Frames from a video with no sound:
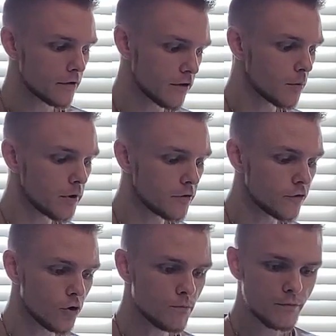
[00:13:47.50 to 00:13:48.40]
thing I'm gonna
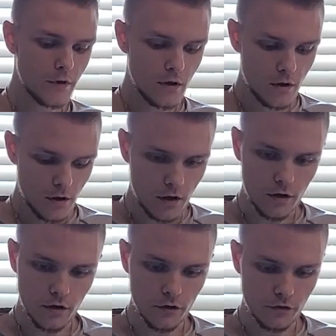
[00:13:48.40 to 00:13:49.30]
do
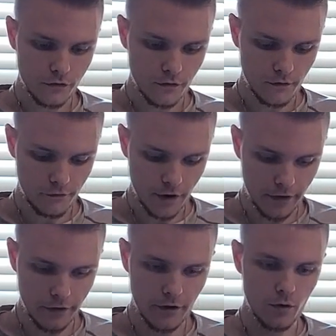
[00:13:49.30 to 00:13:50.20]
is
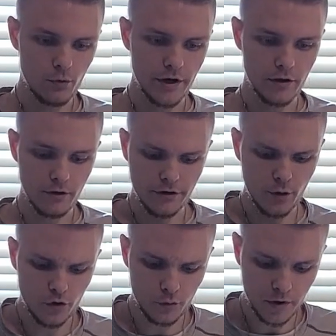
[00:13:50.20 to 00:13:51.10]
find the regular
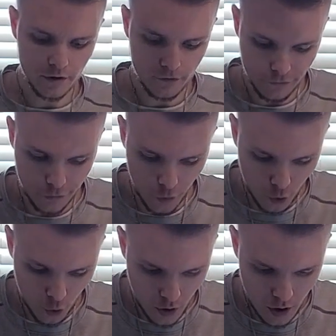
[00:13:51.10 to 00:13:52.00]
USB
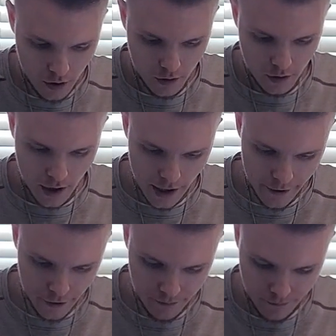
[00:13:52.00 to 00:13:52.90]
2
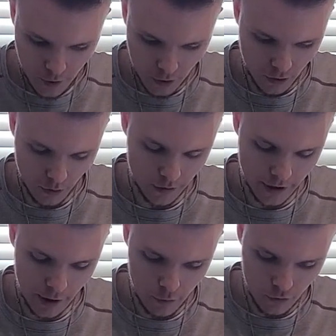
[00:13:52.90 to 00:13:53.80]
header, or cable,